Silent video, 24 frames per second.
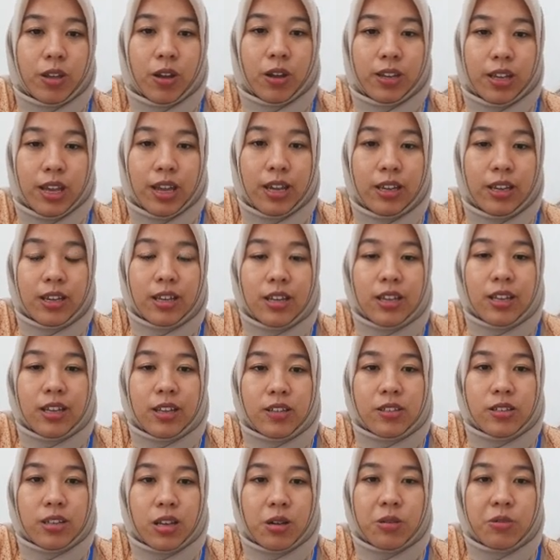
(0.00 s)
Okay,
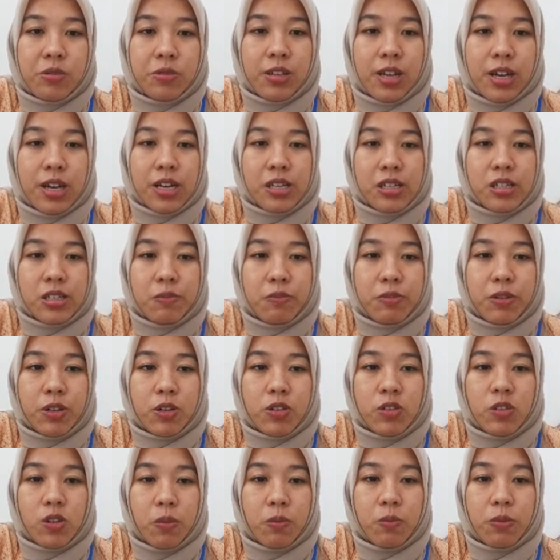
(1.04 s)
so that the
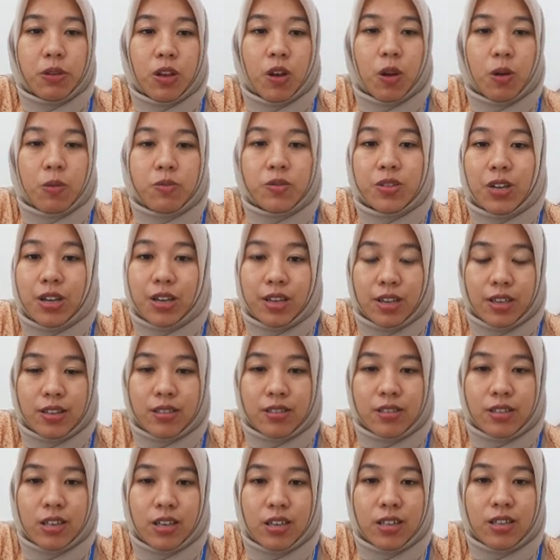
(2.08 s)
philosophy of
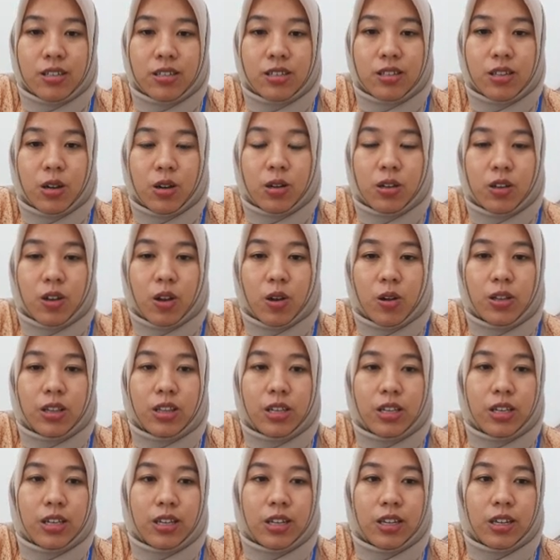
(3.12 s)
science is not
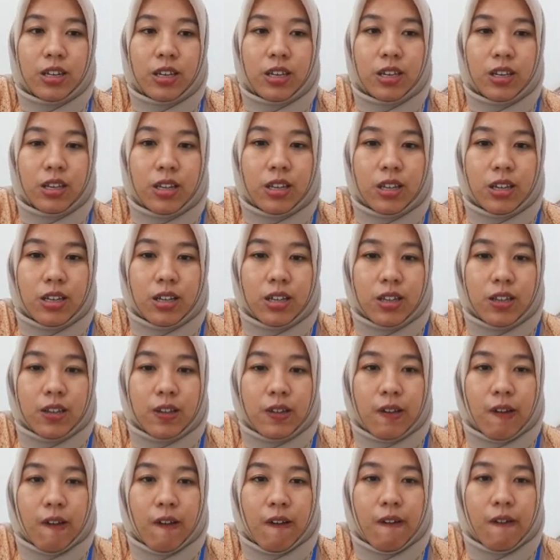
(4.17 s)
only
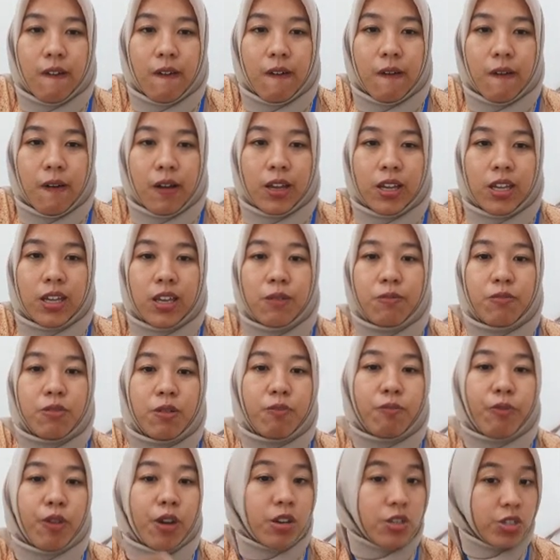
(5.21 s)
give a
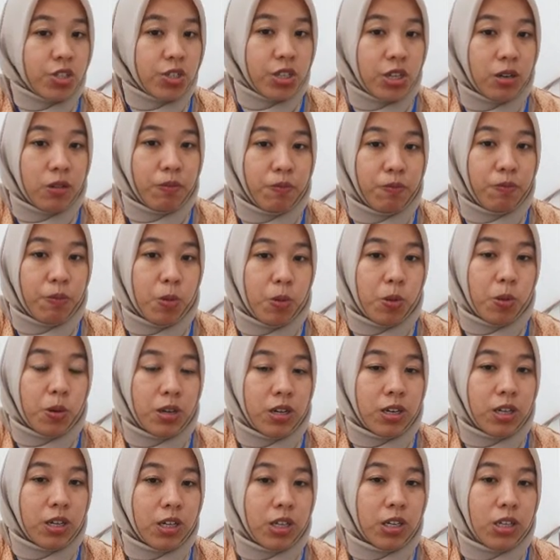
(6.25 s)
function for
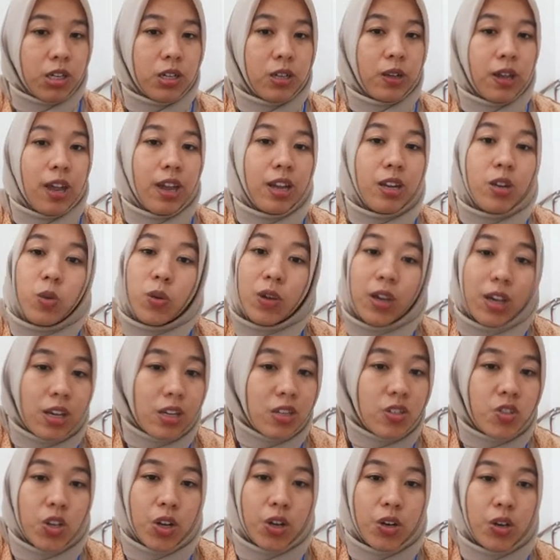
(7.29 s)
the
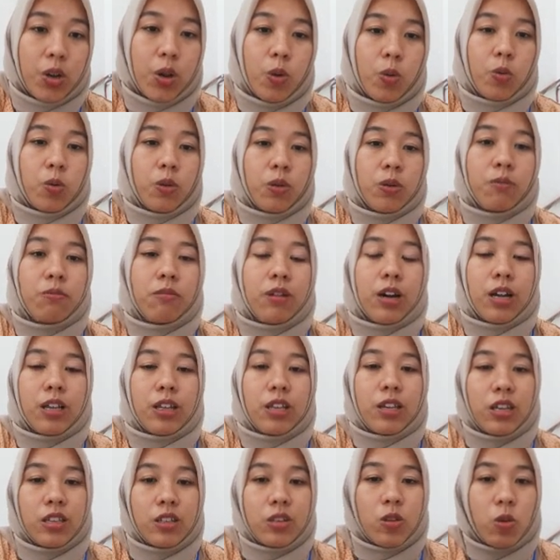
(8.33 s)
education, no, but
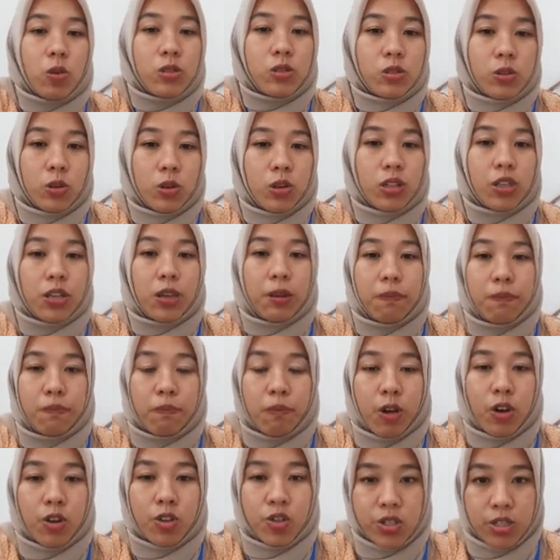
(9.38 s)
it also give
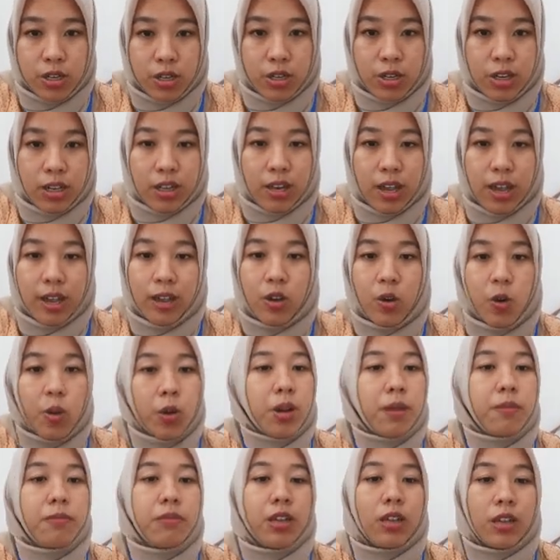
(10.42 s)
function in
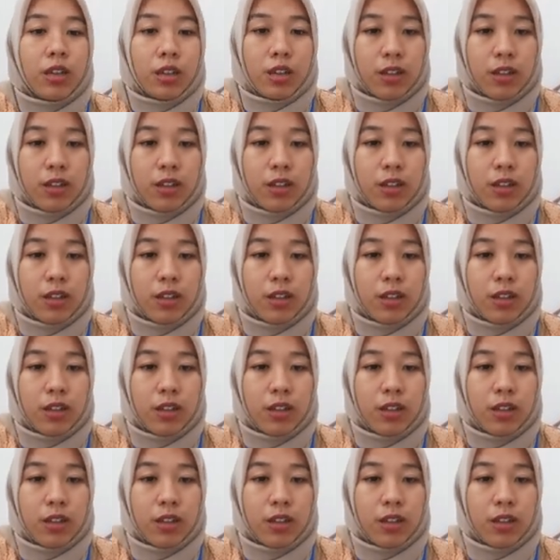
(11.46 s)
economic